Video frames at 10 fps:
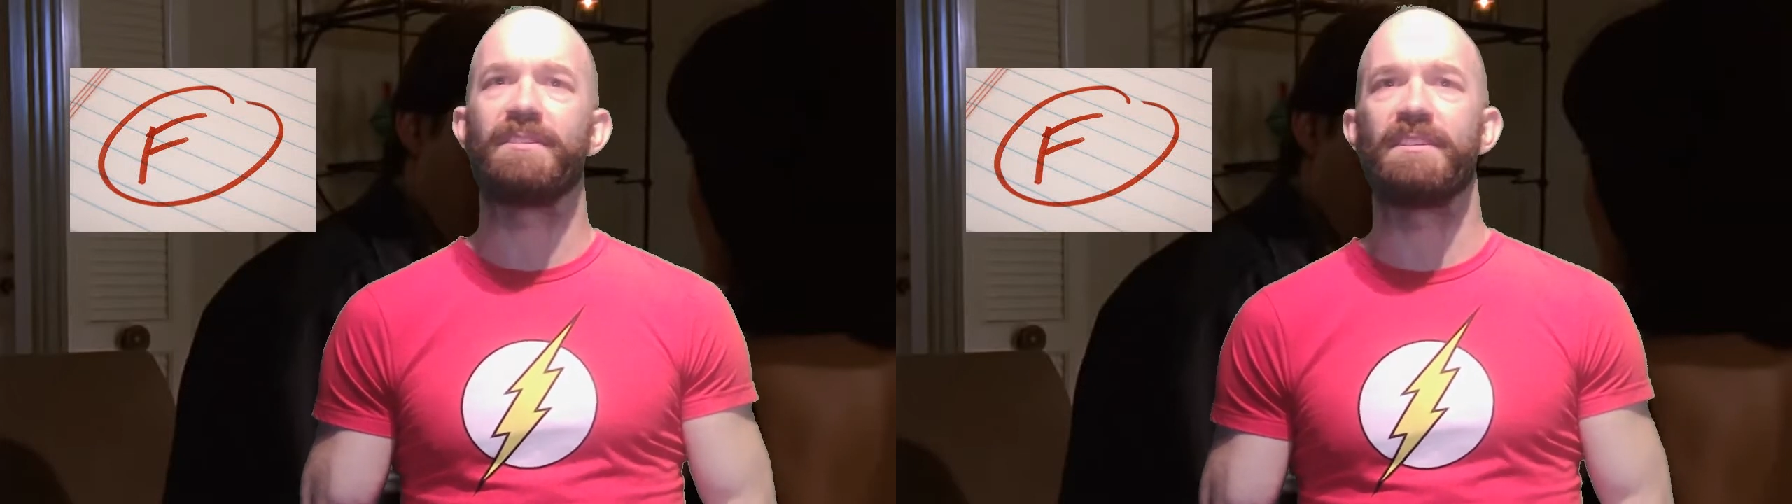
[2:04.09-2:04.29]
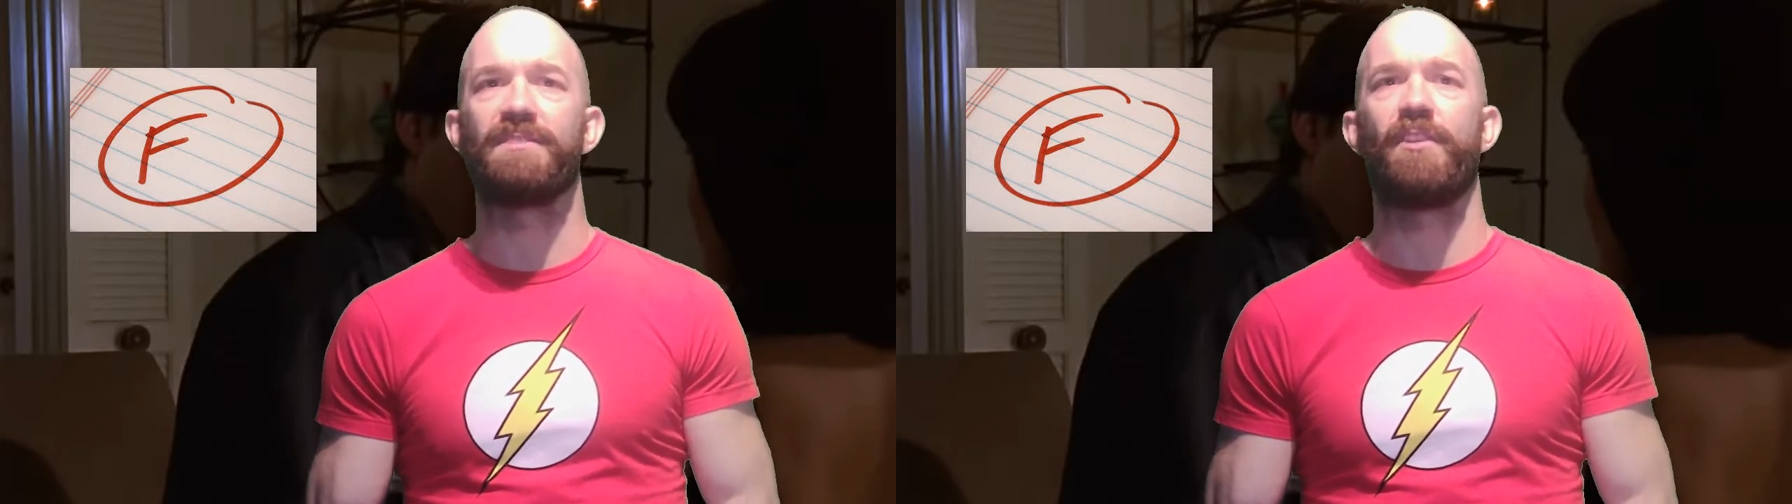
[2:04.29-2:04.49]

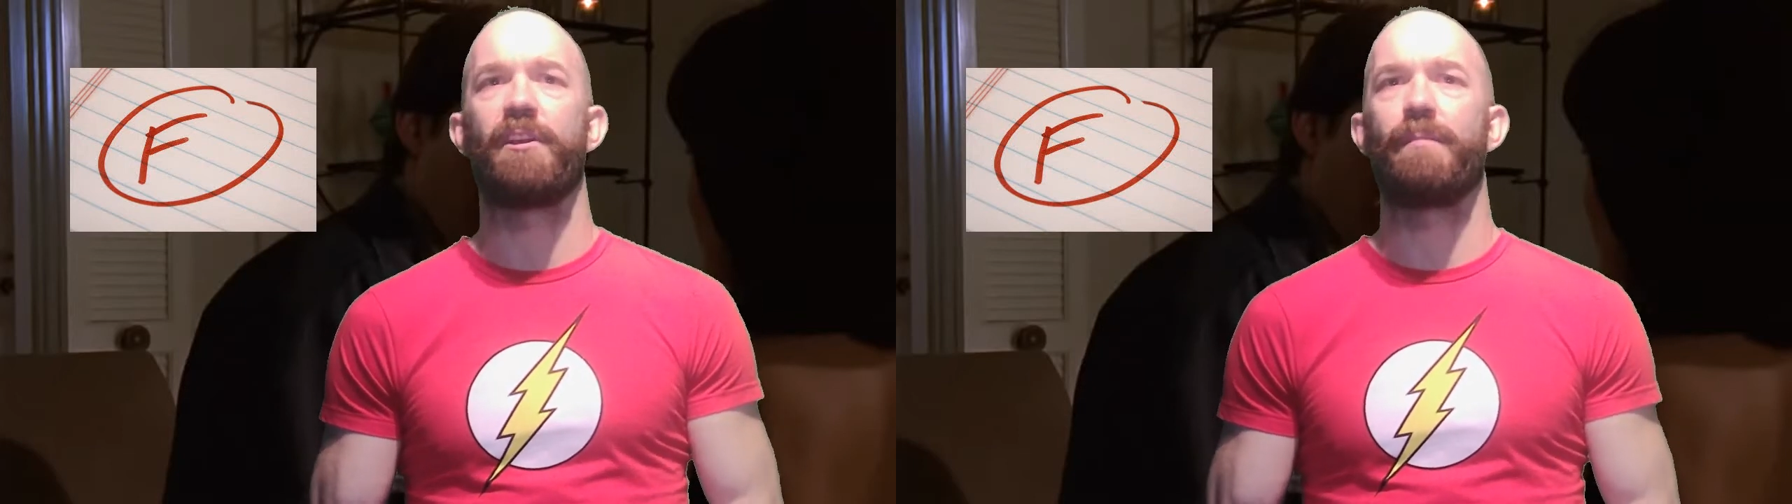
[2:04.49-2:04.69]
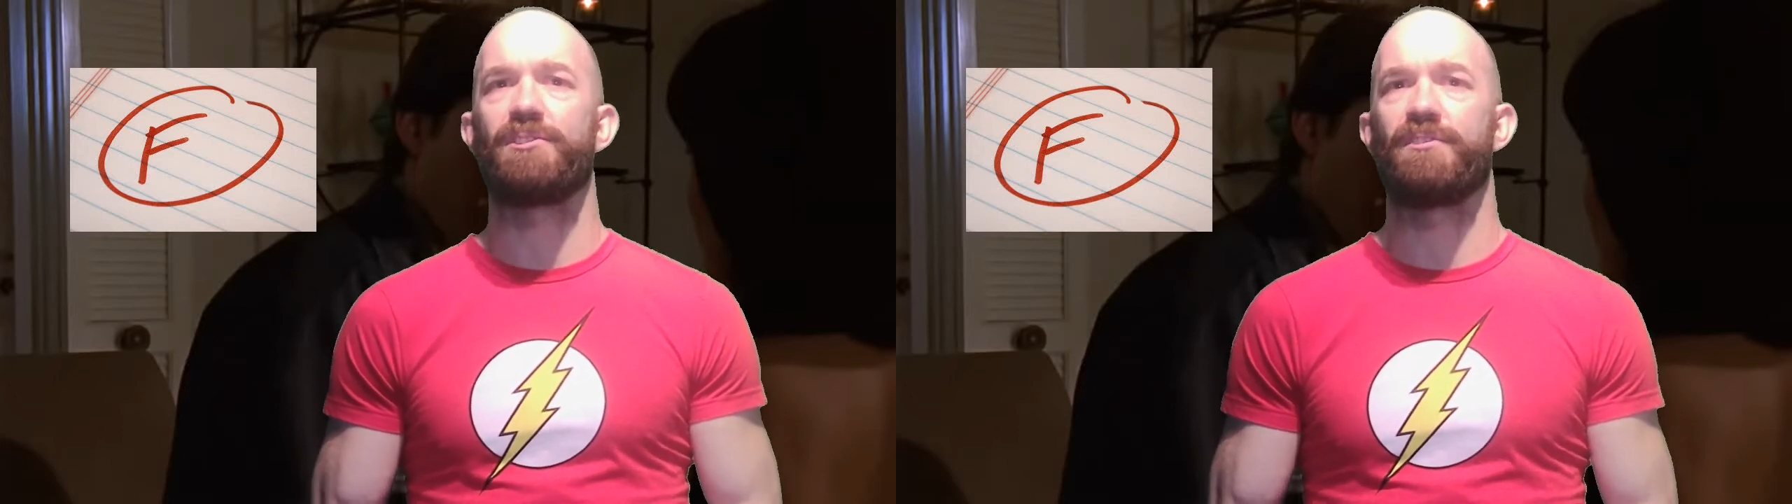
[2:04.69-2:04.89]
it's
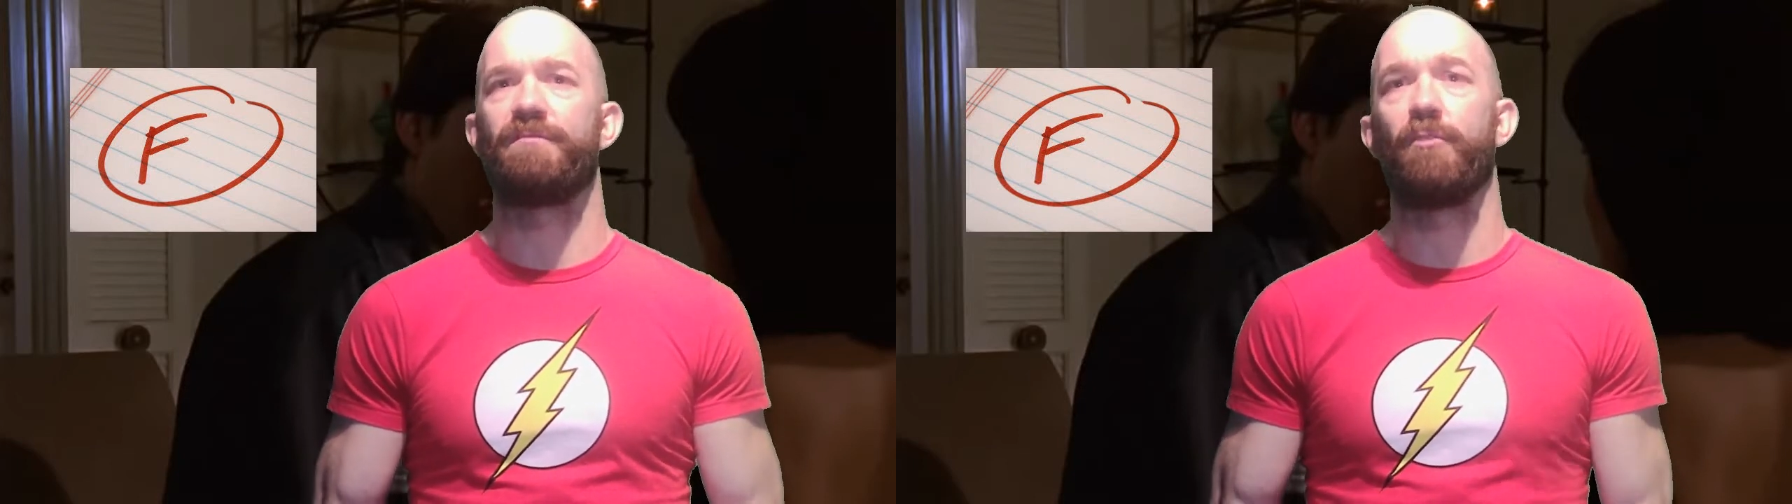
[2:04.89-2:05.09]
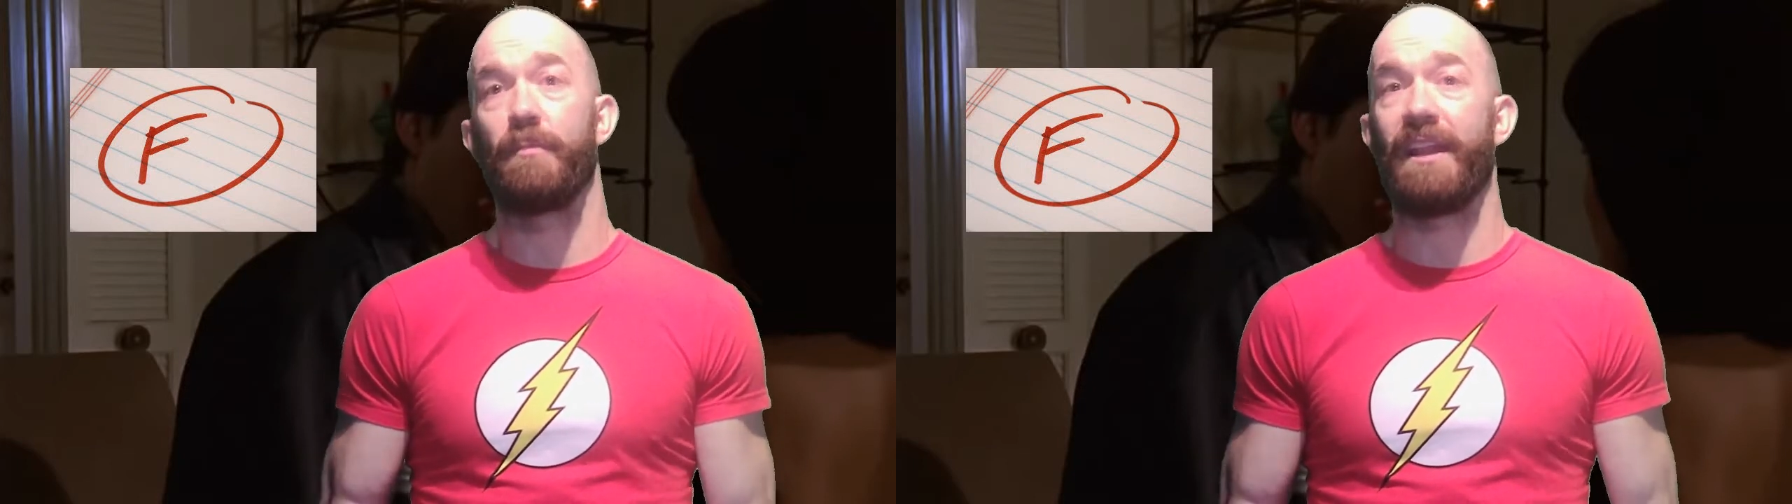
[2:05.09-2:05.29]
very much a
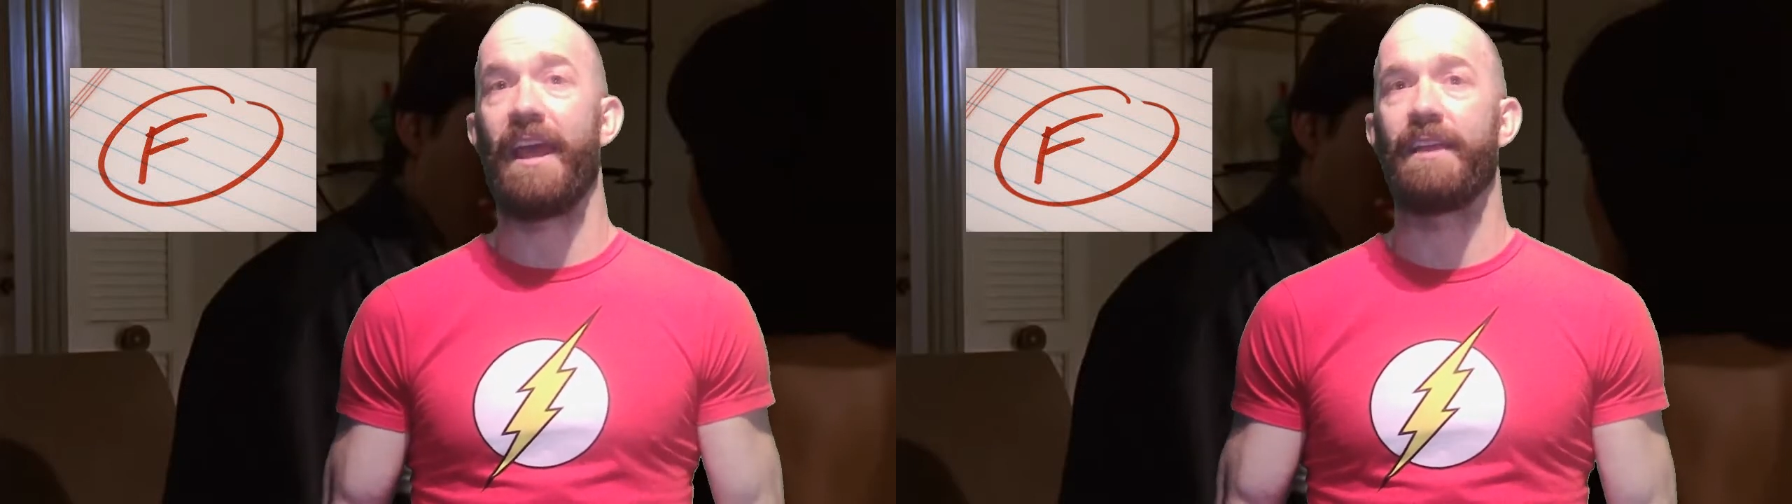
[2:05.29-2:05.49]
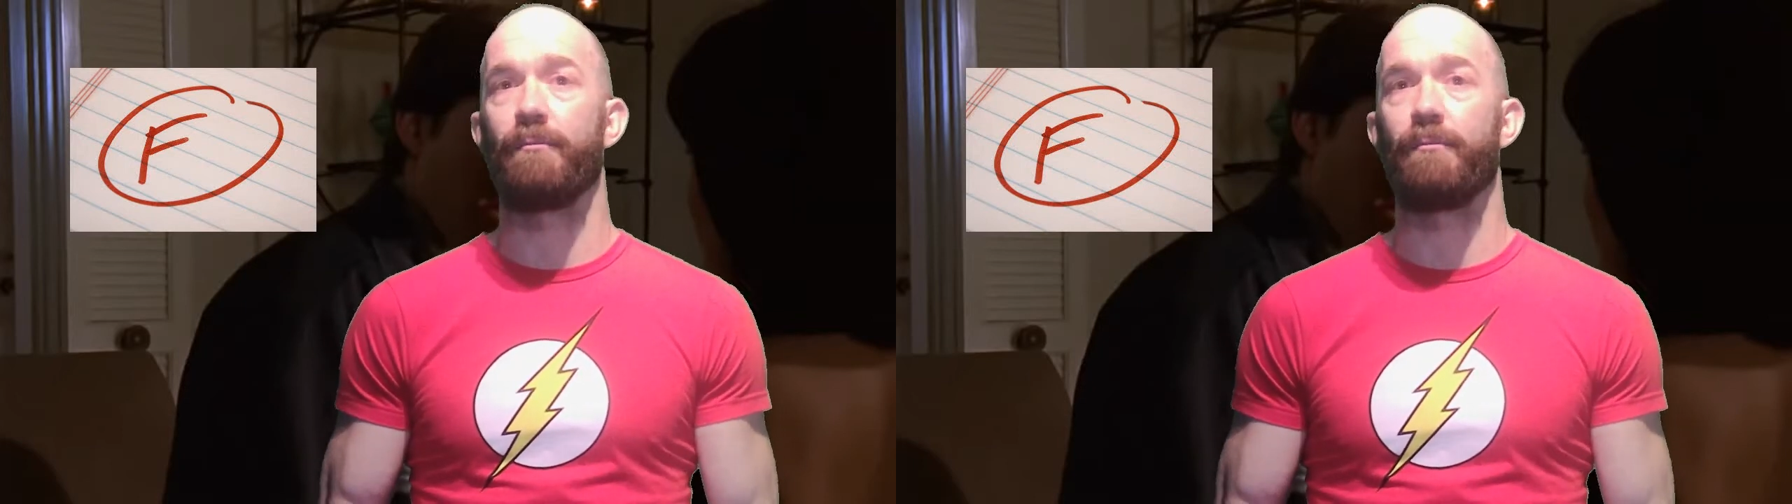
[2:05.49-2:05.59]
formulaic